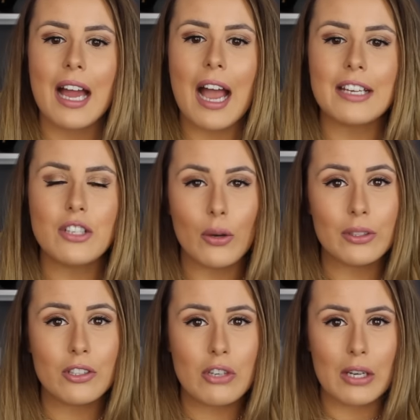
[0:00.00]
I know
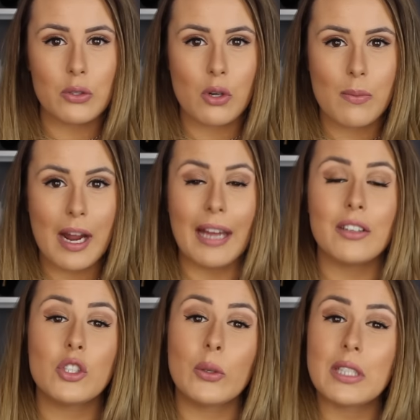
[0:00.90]
it's a drugstore
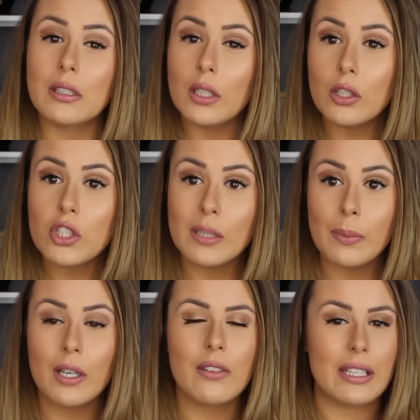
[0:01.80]
brand, so it's a little
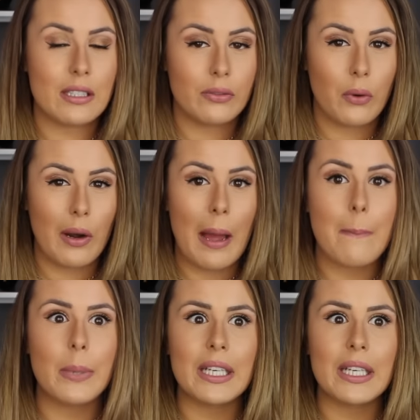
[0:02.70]
cheaper than Sephora,